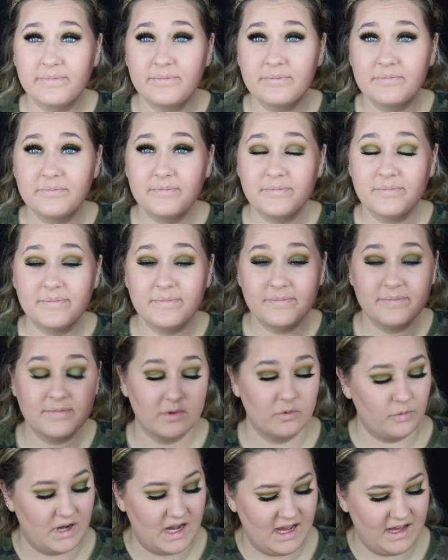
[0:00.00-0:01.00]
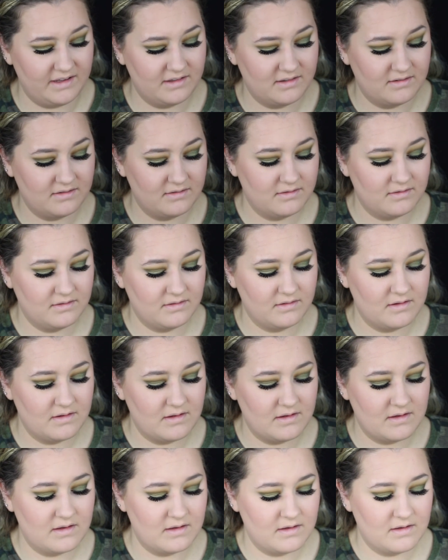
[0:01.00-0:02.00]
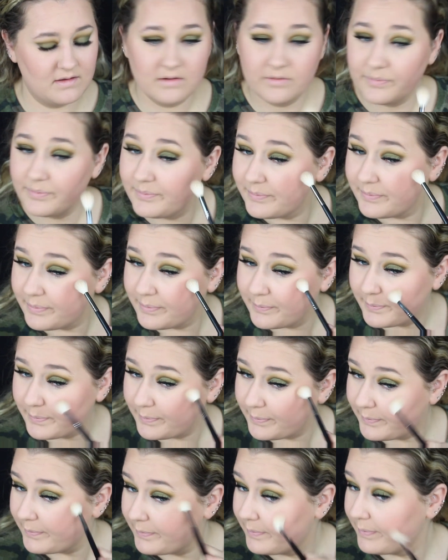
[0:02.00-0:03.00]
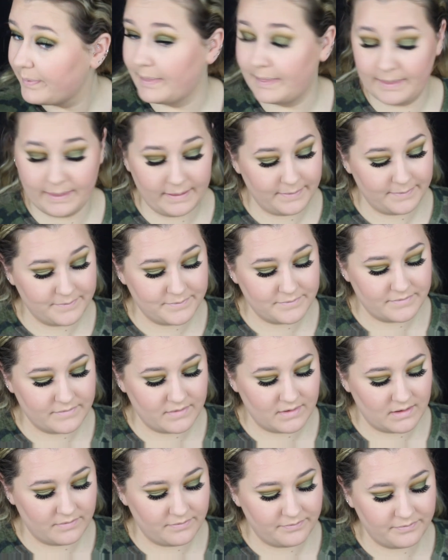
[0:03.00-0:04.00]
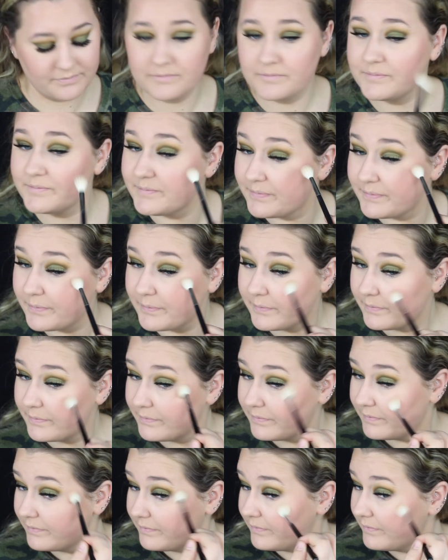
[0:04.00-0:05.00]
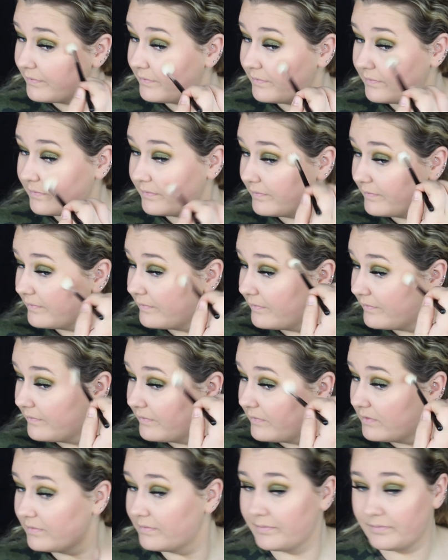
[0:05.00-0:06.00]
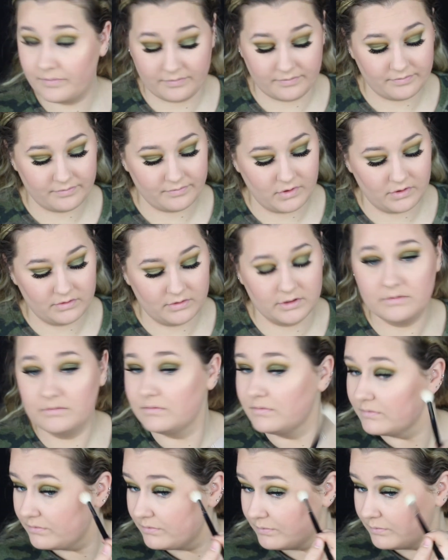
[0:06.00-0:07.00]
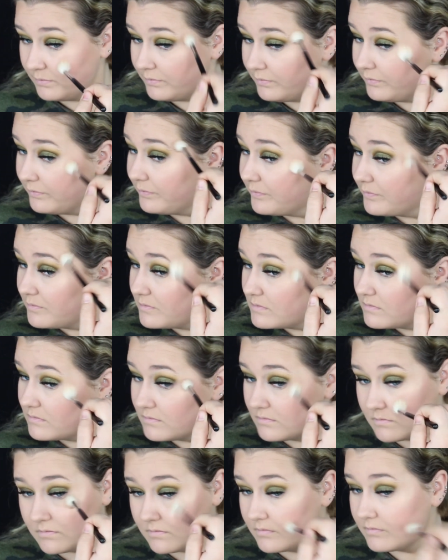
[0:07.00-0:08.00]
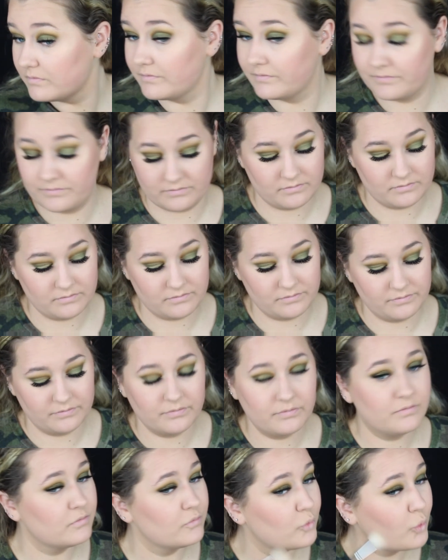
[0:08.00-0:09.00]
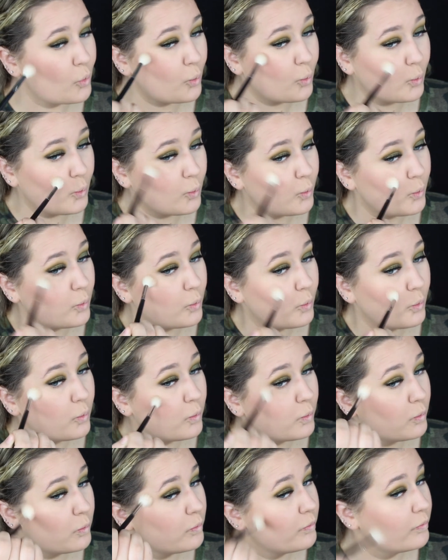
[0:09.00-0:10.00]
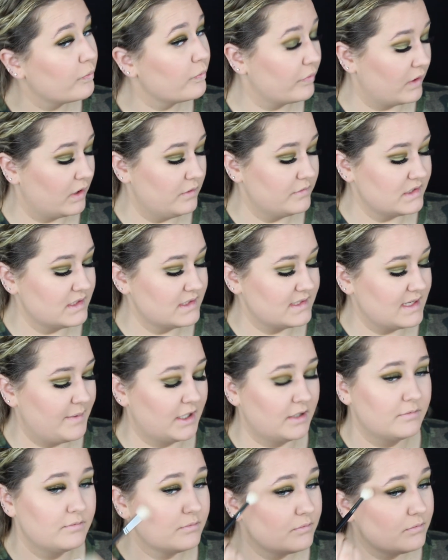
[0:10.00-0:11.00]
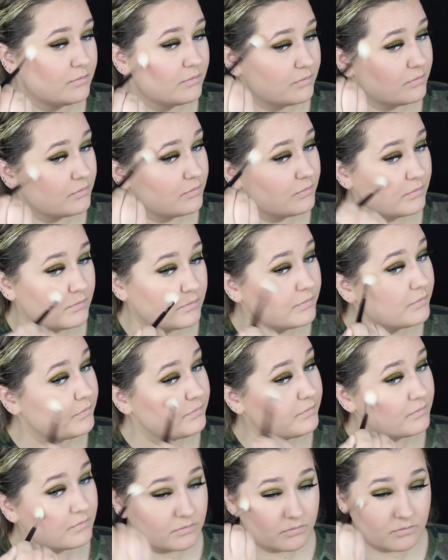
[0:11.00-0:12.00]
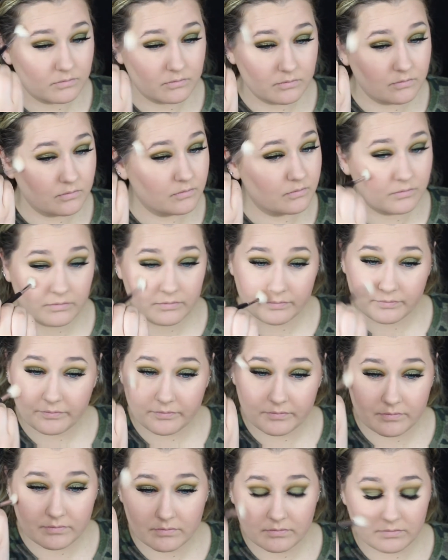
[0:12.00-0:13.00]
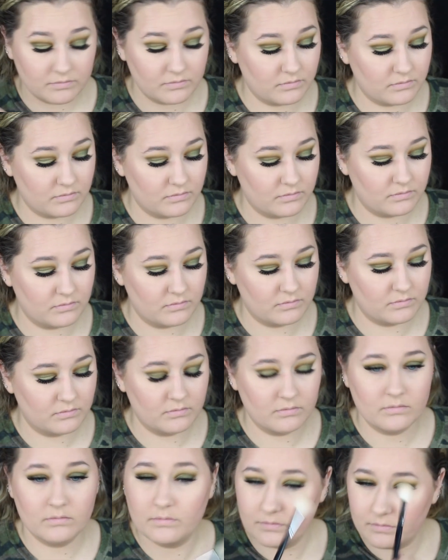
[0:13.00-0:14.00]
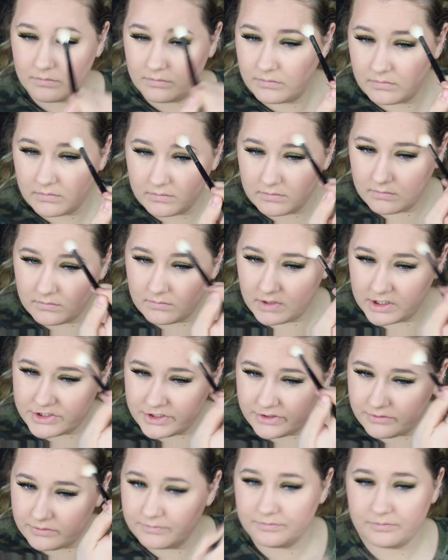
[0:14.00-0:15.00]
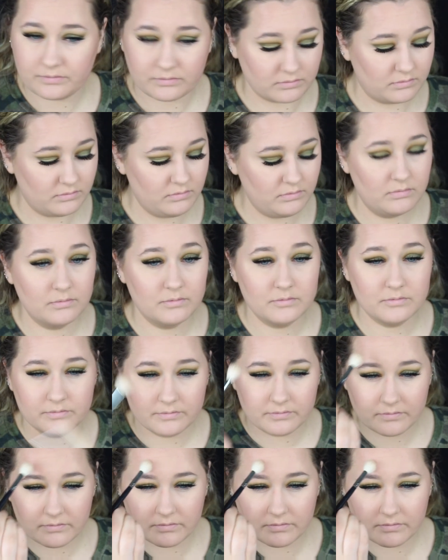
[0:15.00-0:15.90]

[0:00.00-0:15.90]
Now taking the highlighter from Fenty Beauty in the shade Hustla Baby and Mean Money, I'm just going to mix those two shades together and apply it all over my face because I want to be super glowy. So I'm going to take it on my cheekbones, my forehead, my nose, cupid bow, everywhere I want to be super, super glowy.